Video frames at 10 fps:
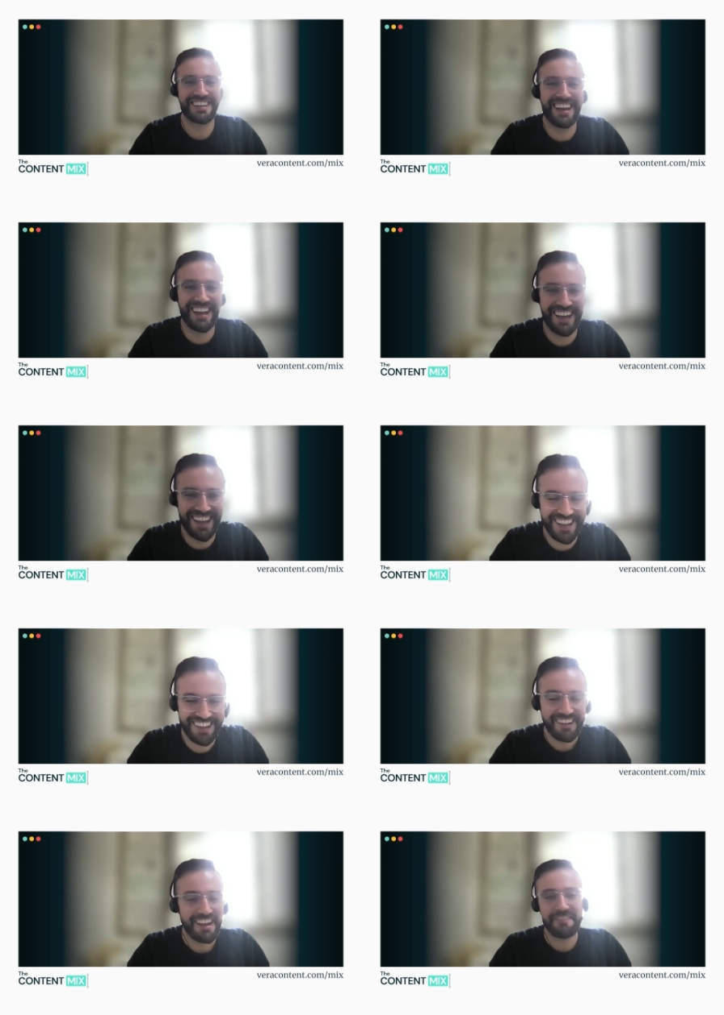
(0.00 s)

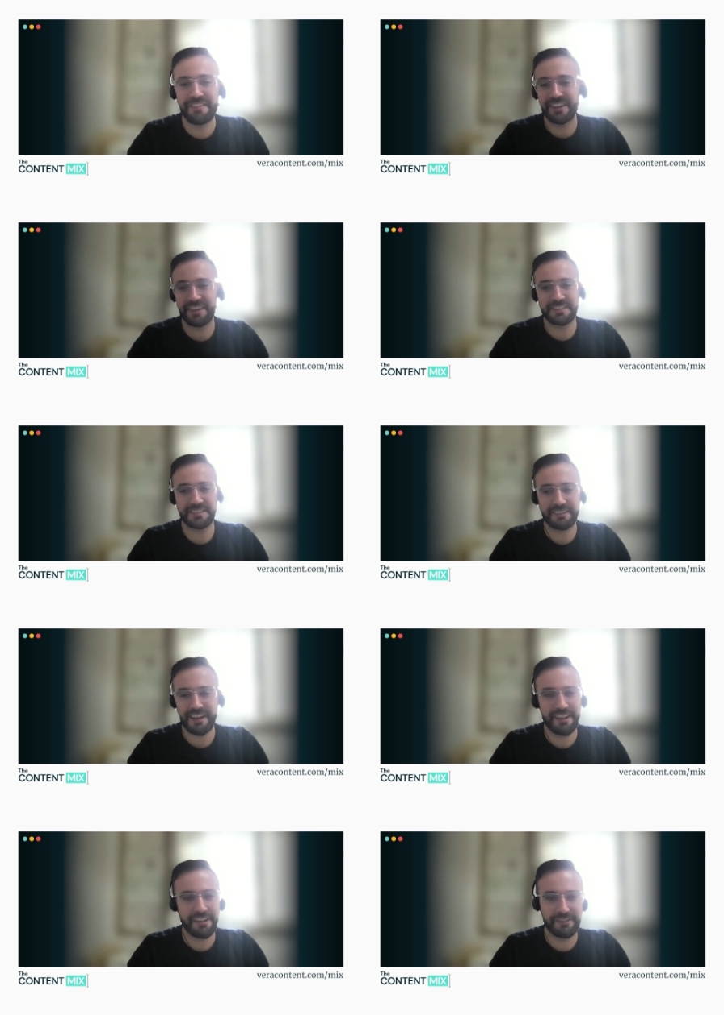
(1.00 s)
I feel like there's
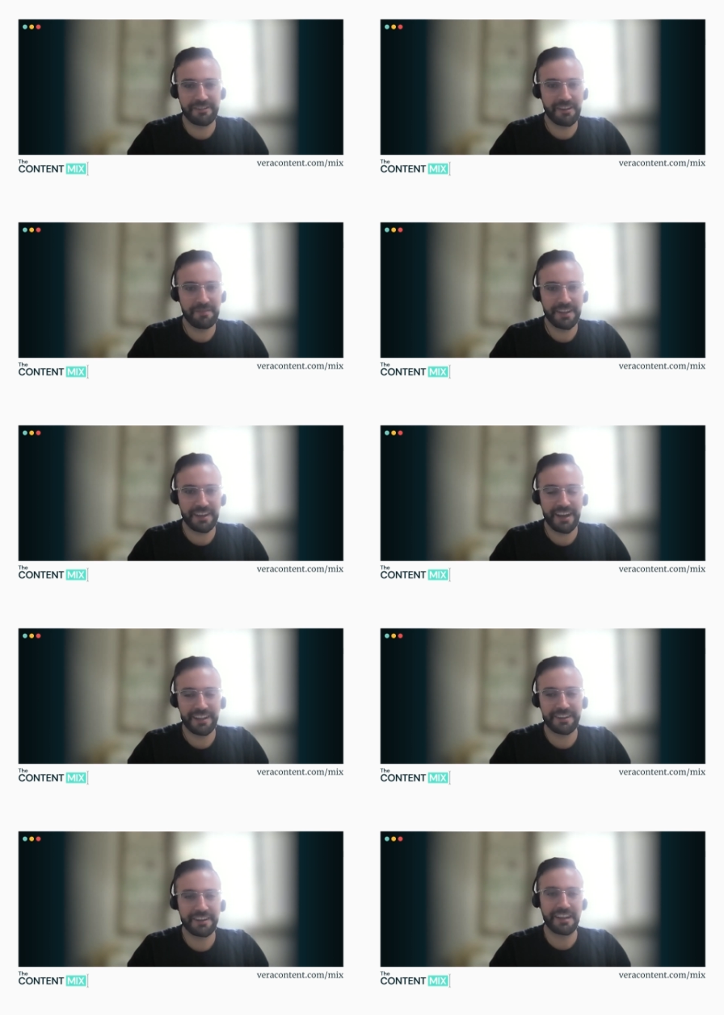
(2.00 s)
not many
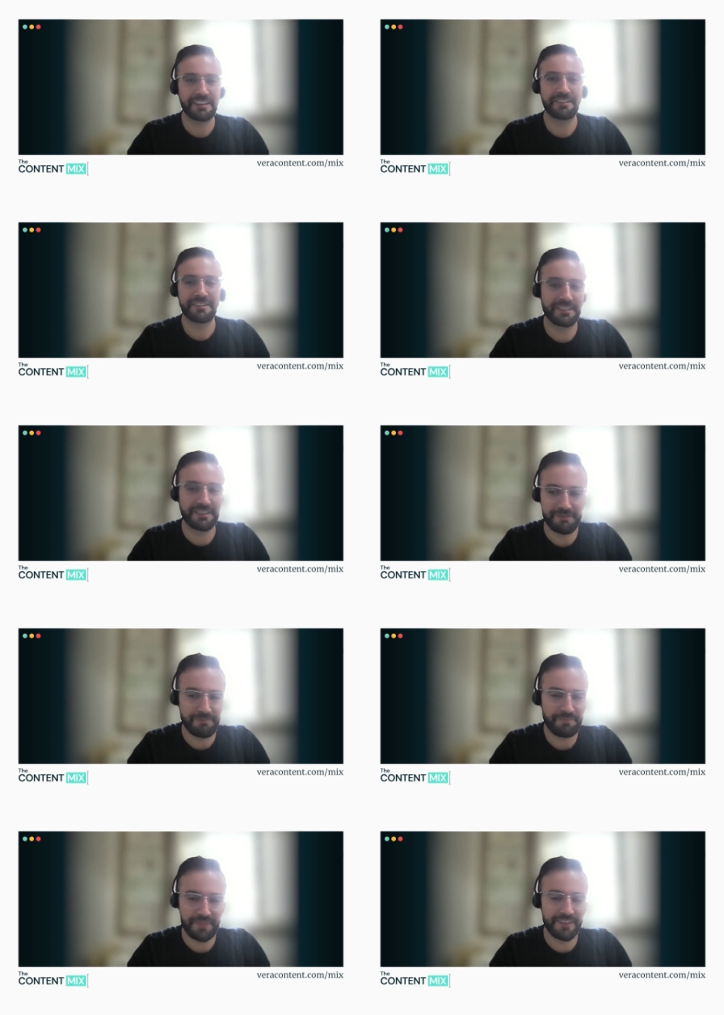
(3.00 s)
Kyler Canastras, so
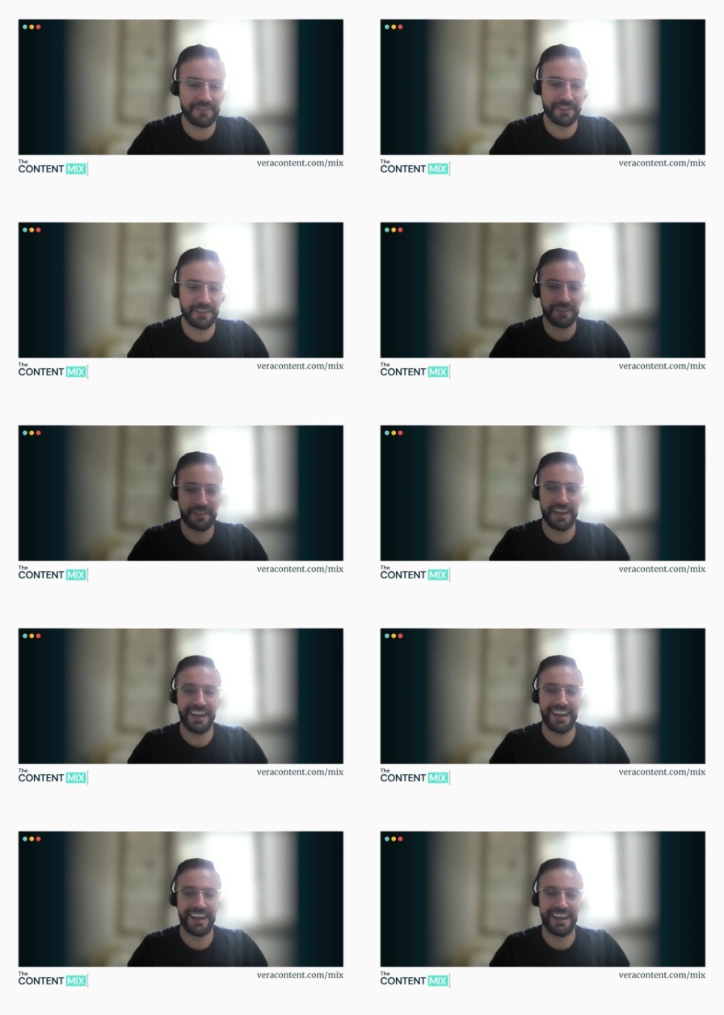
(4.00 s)
I feel you on that.